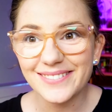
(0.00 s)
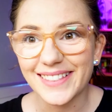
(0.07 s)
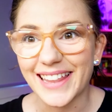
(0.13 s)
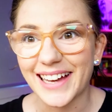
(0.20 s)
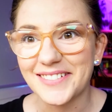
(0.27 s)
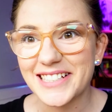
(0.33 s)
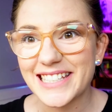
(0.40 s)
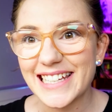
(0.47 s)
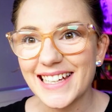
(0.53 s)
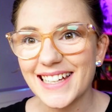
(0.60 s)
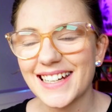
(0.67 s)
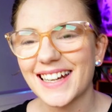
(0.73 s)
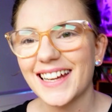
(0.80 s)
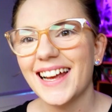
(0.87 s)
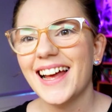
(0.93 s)
that was
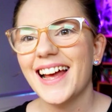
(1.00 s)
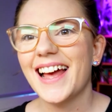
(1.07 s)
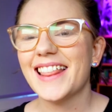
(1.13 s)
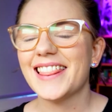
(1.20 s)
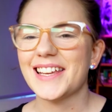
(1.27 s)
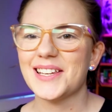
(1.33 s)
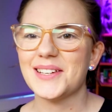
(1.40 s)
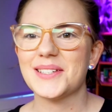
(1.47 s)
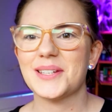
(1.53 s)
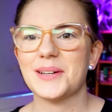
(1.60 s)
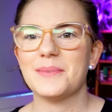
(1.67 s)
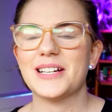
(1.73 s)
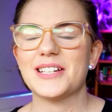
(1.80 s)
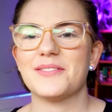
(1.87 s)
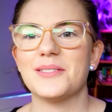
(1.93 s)
it. Thank you
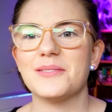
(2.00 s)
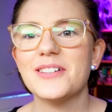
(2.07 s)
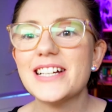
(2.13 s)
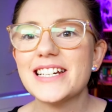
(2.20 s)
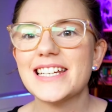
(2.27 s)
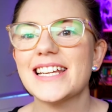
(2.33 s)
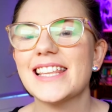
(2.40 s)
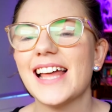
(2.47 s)
so much for watching